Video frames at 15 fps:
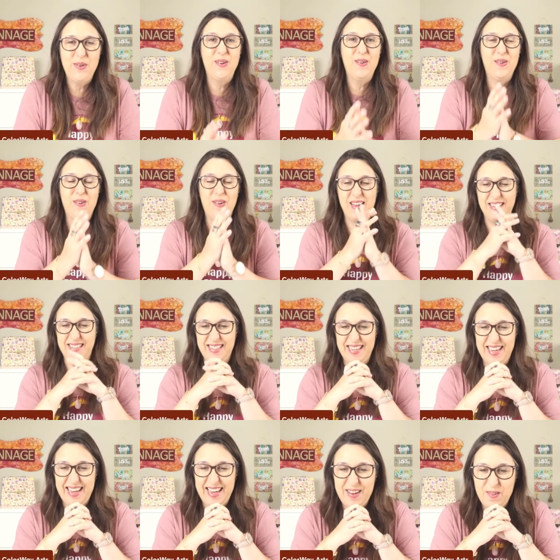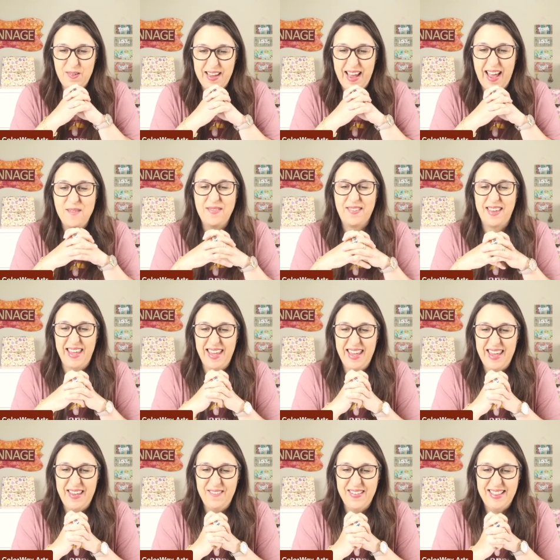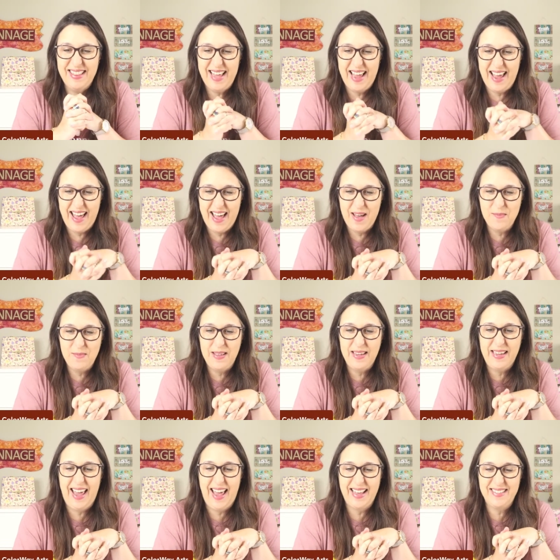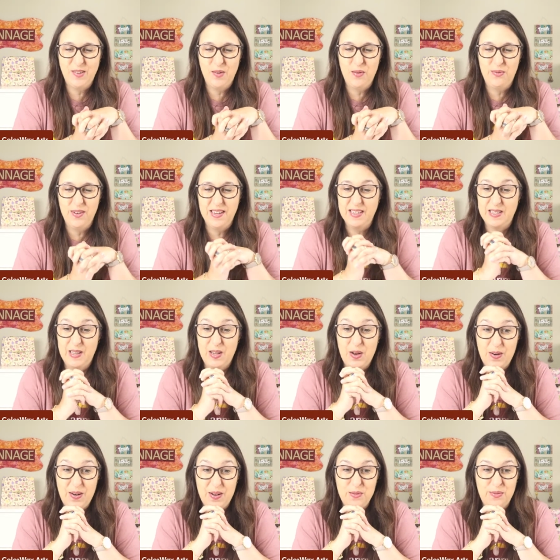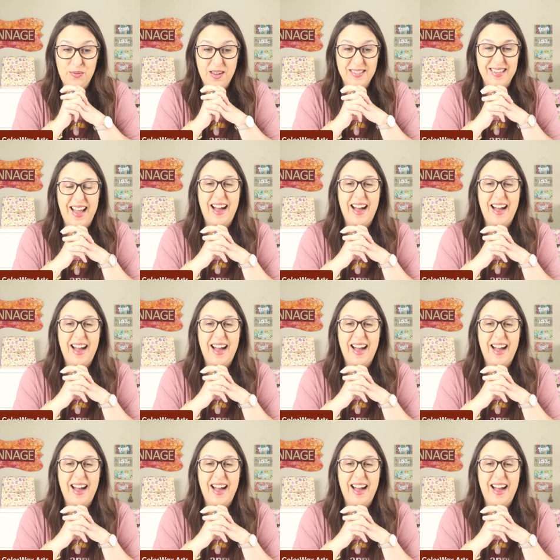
I see we have Kim and Deb and Katie with us, Lori with us,